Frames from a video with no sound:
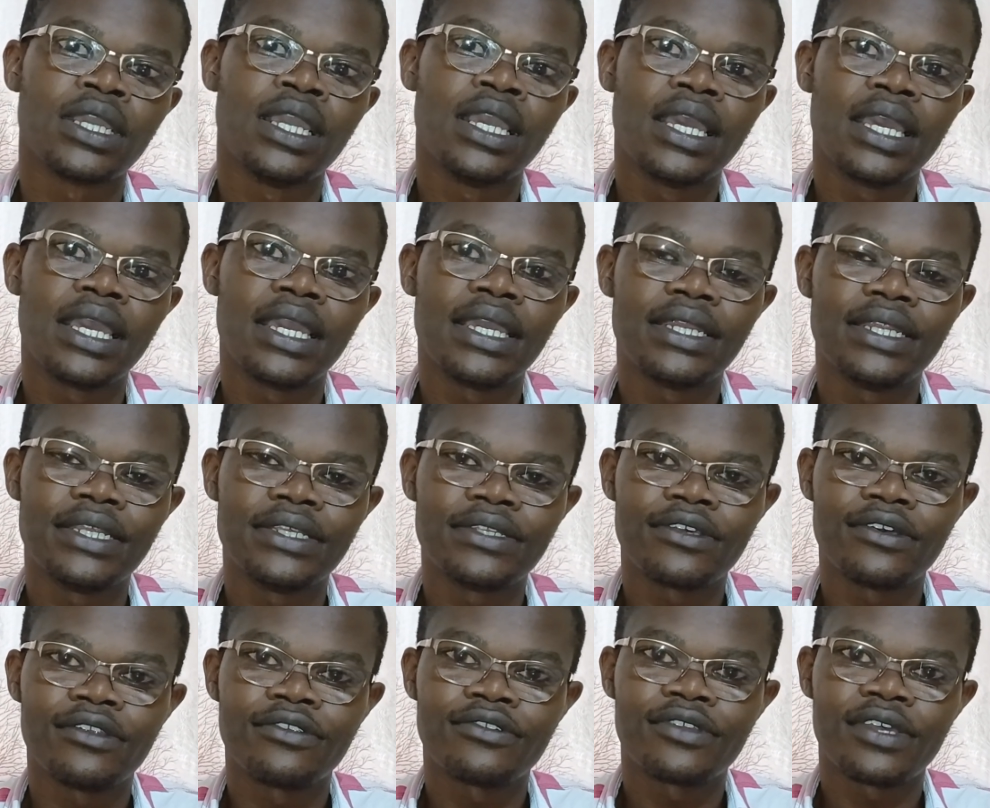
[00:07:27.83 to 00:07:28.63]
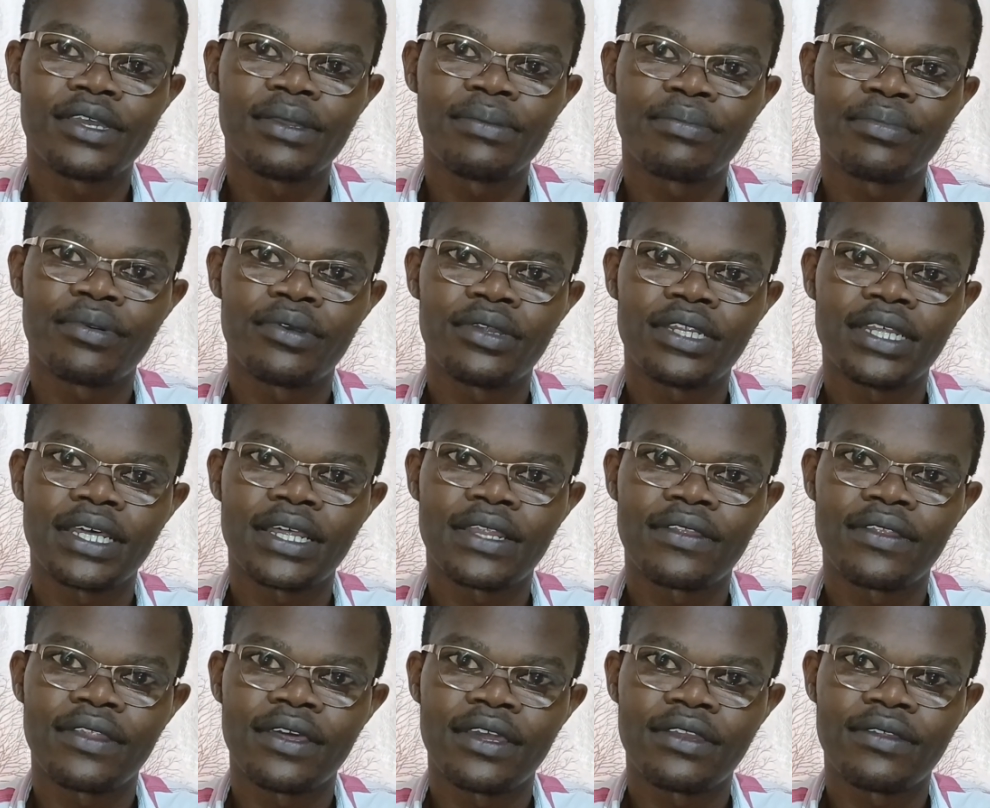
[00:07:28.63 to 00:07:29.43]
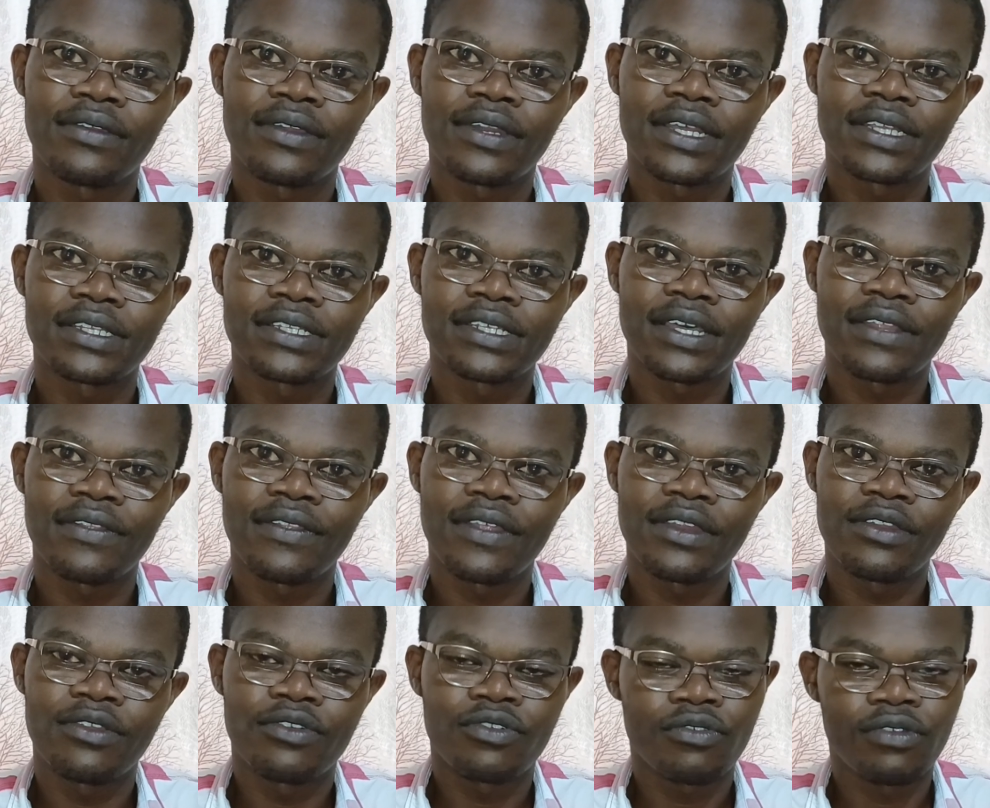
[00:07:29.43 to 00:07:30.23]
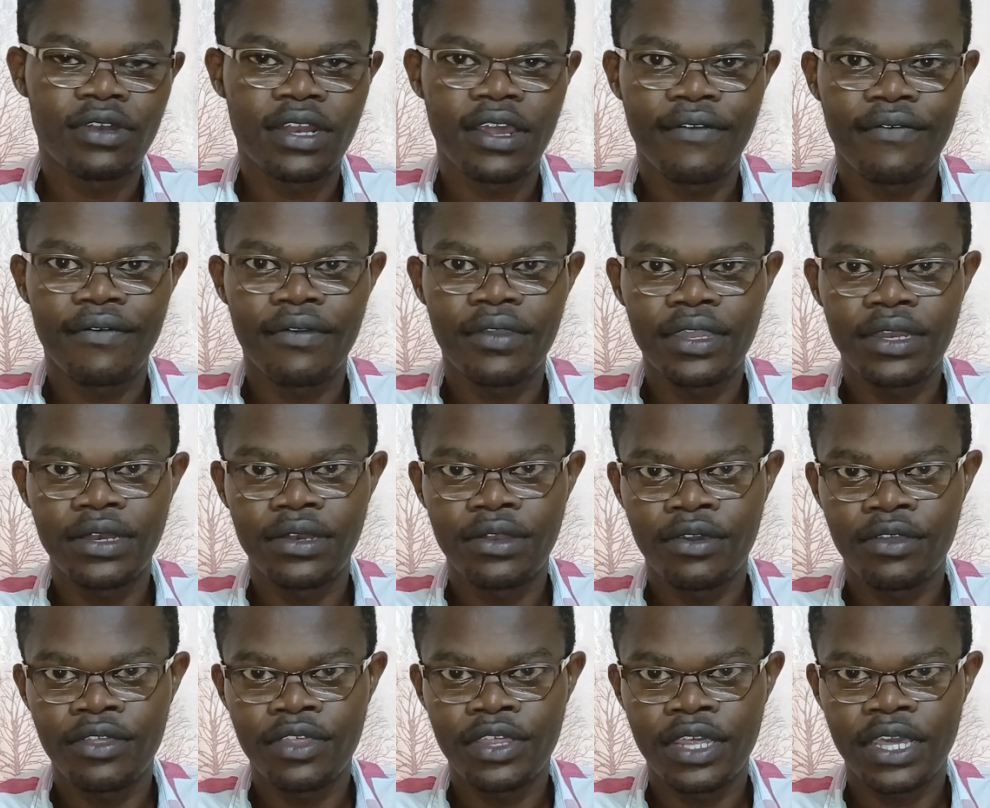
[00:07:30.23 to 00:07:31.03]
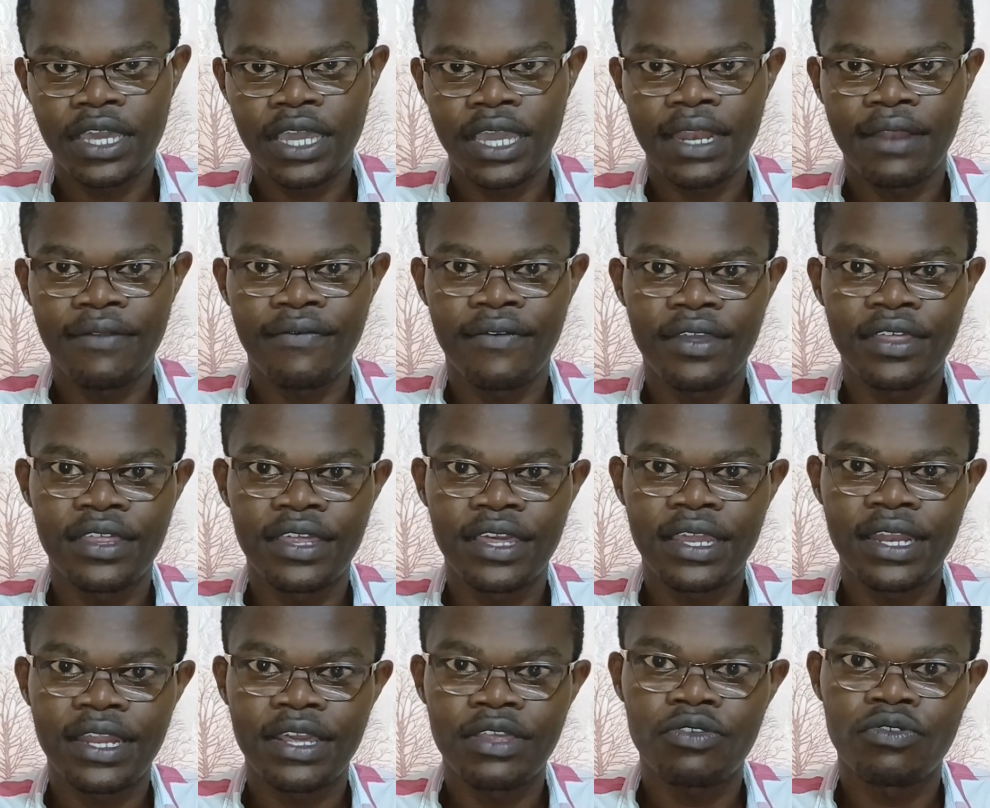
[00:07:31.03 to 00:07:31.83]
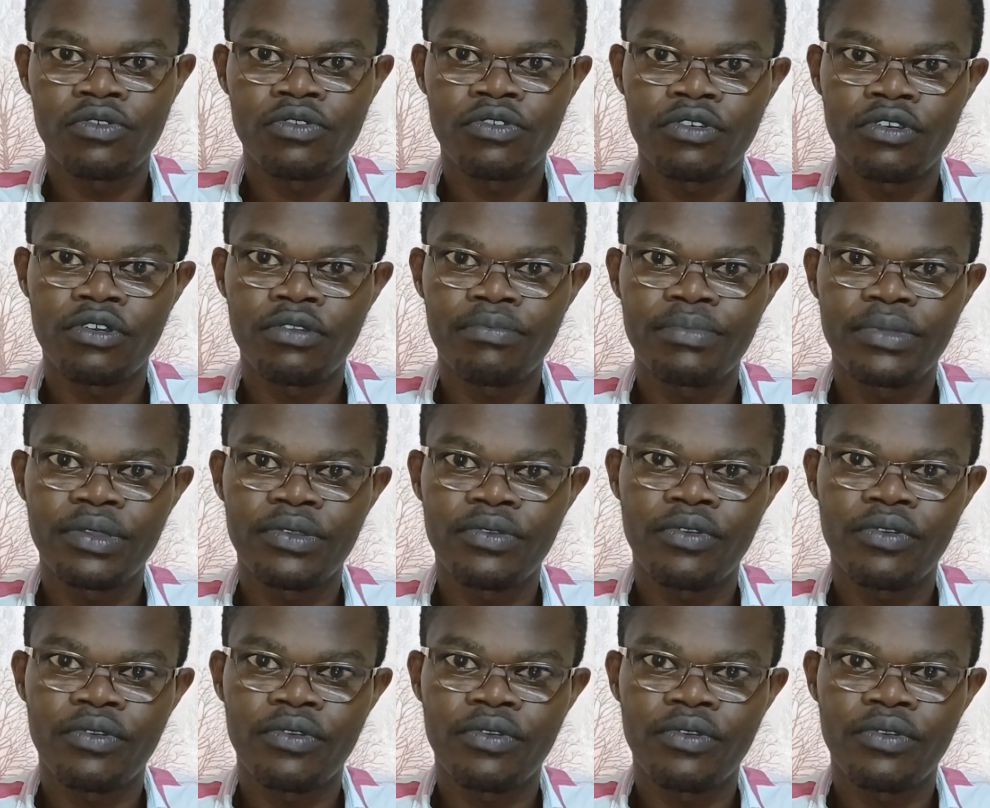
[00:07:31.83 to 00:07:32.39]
It is also important that you understand that you should avoid dodging, and vagina should only